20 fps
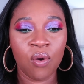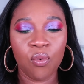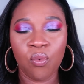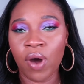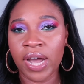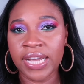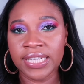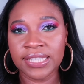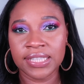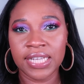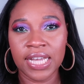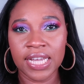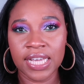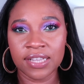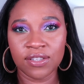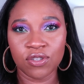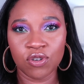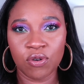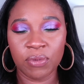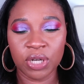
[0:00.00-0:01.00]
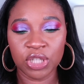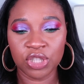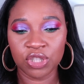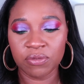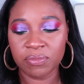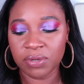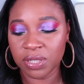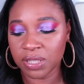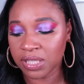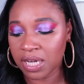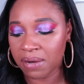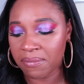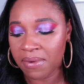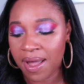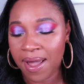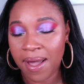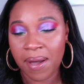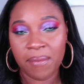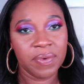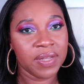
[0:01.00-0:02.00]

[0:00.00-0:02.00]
why it's taking so much to build up.